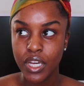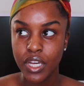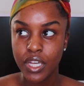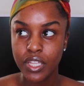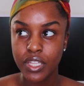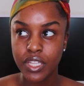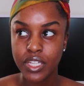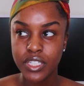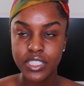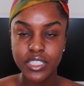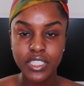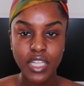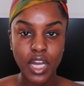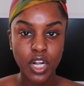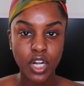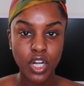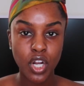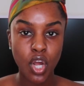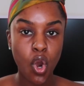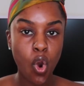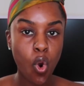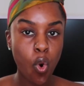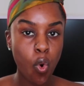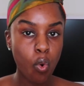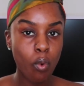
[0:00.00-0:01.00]
they're just not
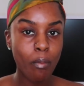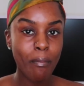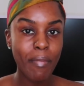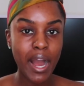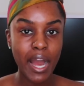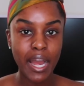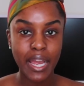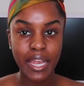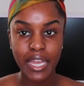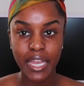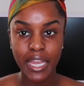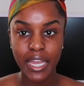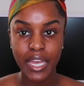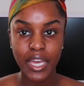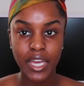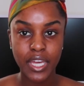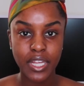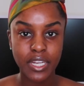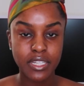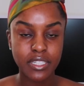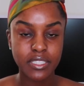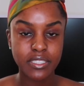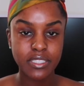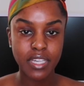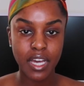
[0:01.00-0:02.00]
gonna hold my
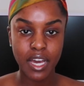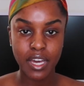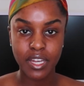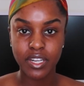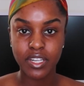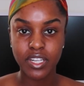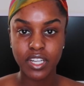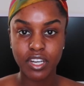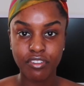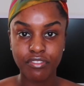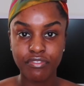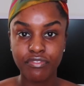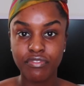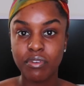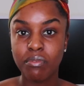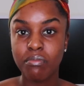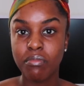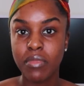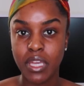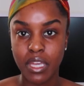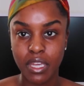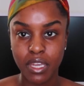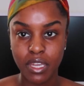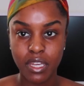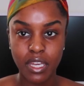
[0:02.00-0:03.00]
head tight enough for
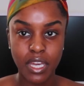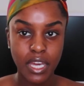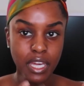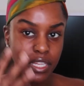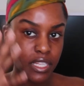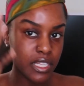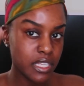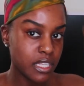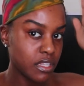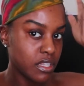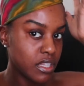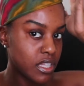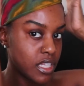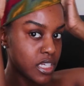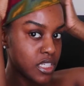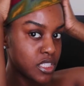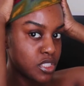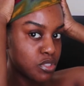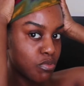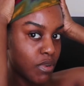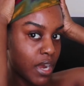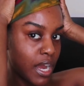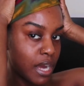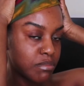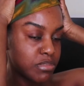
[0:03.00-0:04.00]
me. And
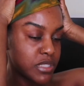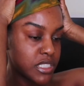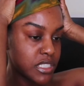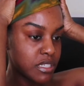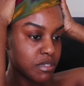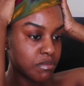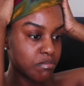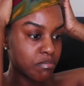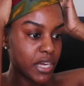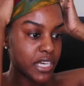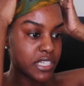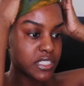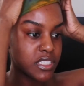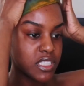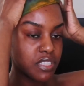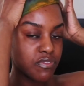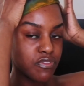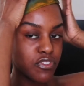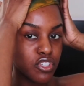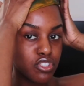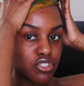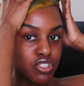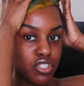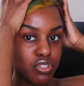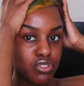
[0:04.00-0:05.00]
these wraps, it makes it
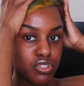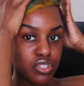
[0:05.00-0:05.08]
feel so